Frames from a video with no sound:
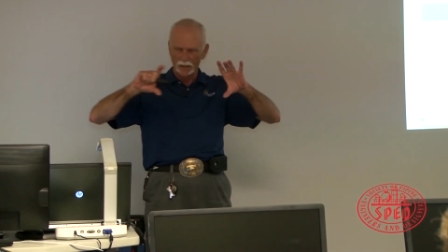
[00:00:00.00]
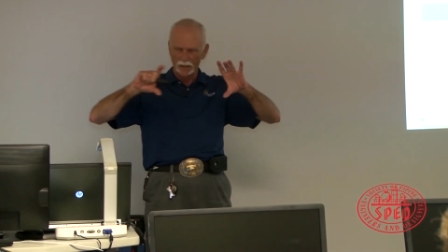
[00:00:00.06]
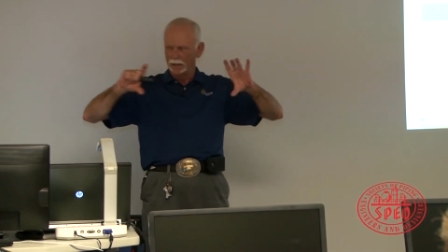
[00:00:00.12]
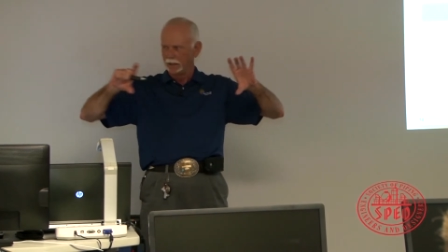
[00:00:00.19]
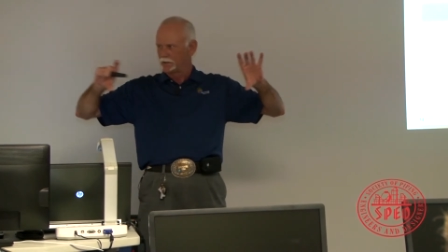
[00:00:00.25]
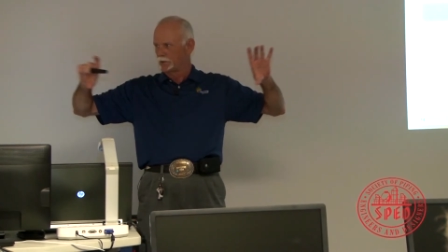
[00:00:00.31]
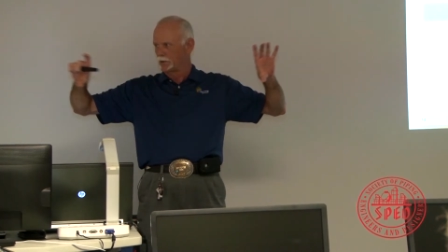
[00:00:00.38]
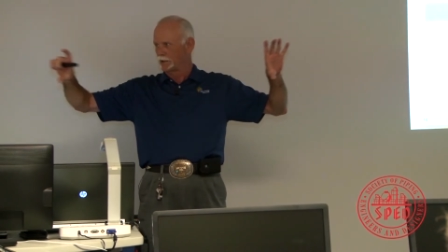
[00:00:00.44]

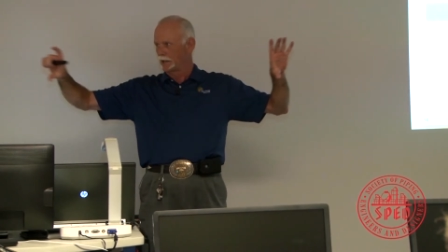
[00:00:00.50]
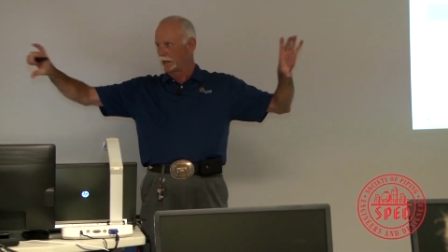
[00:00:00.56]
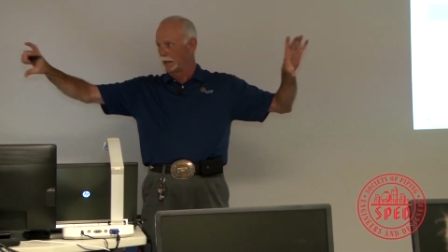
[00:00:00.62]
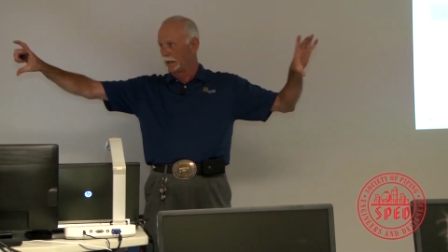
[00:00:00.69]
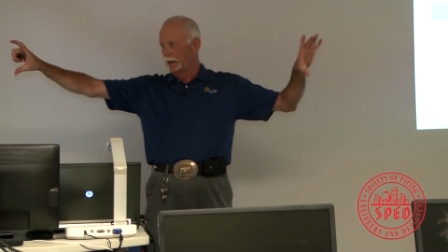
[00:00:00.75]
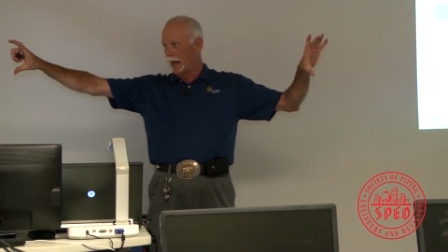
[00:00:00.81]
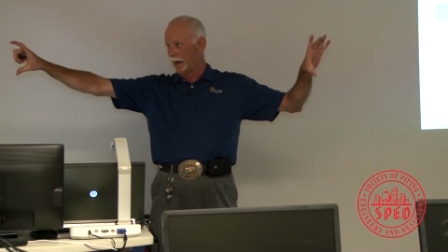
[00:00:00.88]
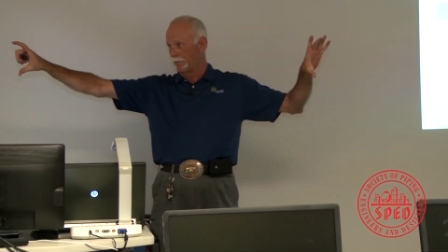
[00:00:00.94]
it's looking
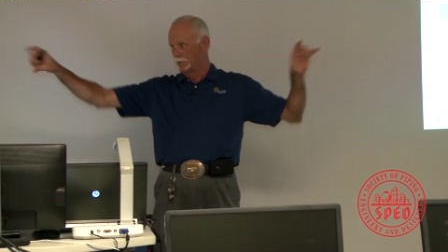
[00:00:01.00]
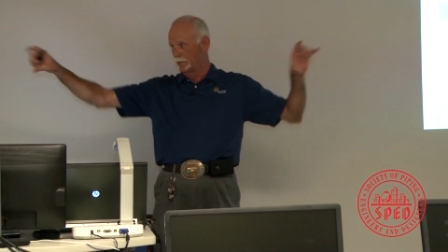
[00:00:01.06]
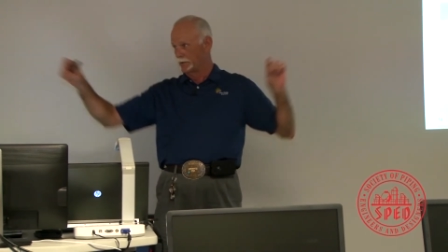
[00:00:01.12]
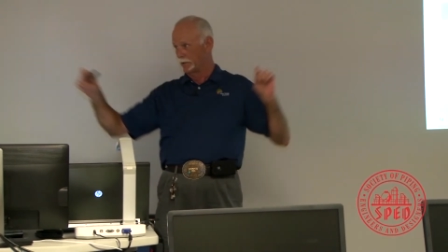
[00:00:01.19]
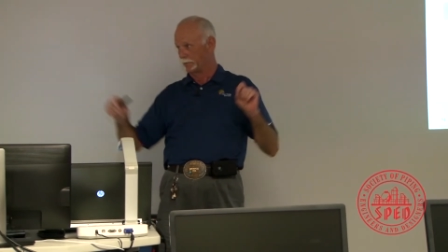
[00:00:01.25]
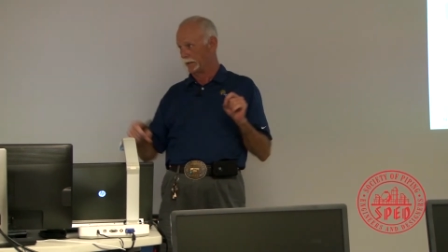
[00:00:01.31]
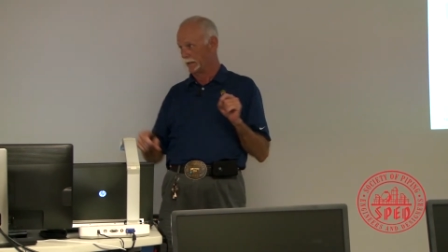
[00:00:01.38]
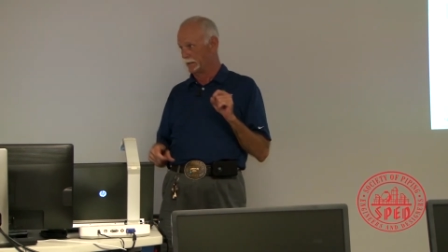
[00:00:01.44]
at an average
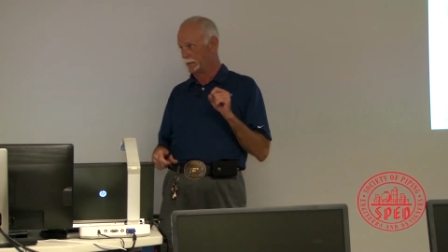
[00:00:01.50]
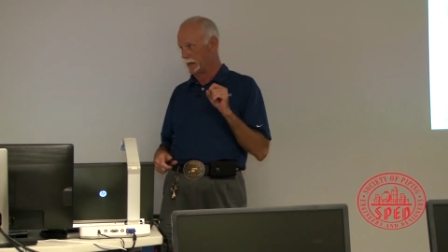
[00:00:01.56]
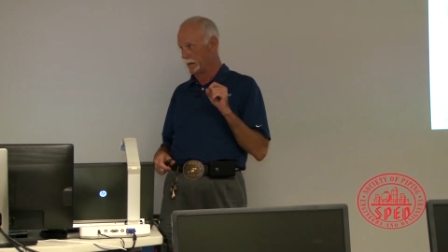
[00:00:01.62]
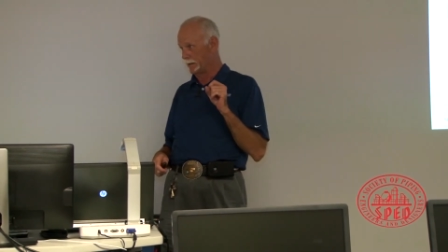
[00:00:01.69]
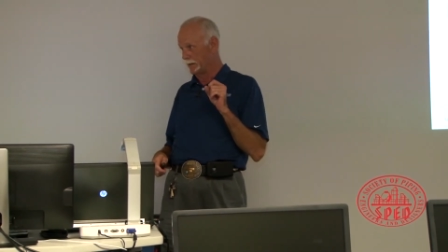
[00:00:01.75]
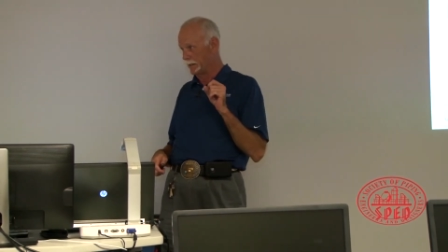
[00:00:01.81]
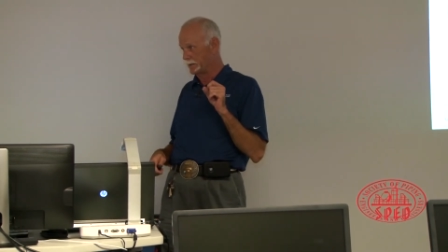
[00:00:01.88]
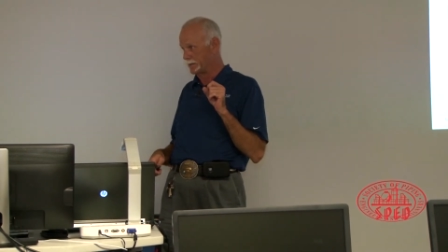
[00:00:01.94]
over the entire
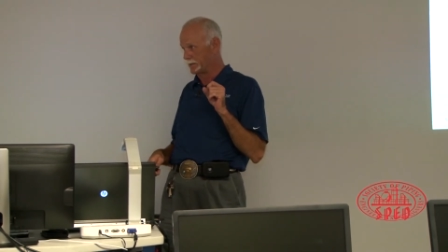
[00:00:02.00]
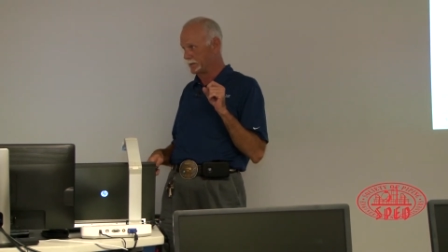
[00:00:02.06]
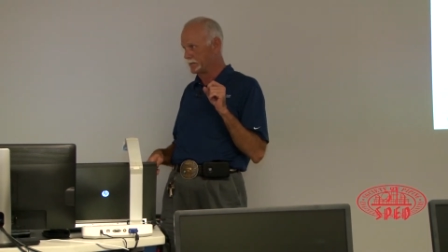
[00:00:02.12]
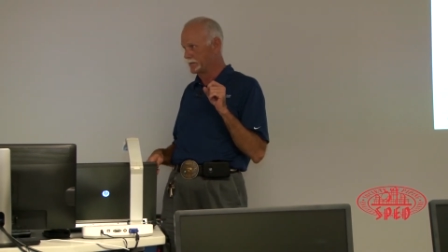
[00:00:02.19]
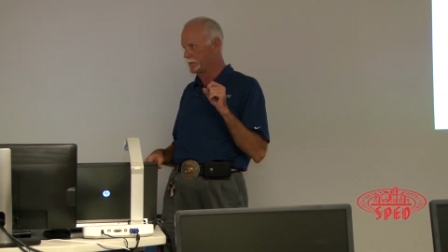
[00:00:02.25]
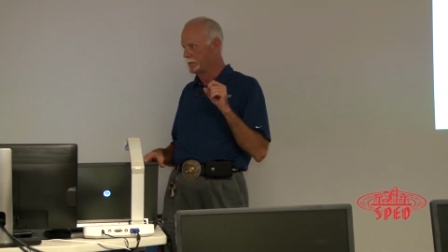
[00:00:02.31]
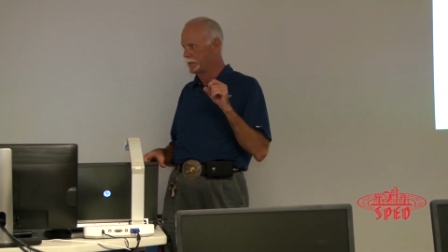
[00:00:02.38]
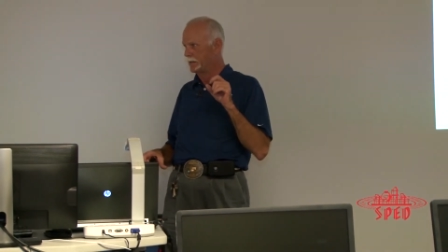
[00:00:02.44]

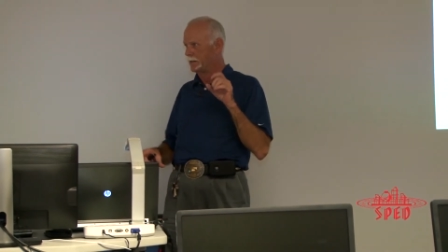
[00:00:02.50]
distance.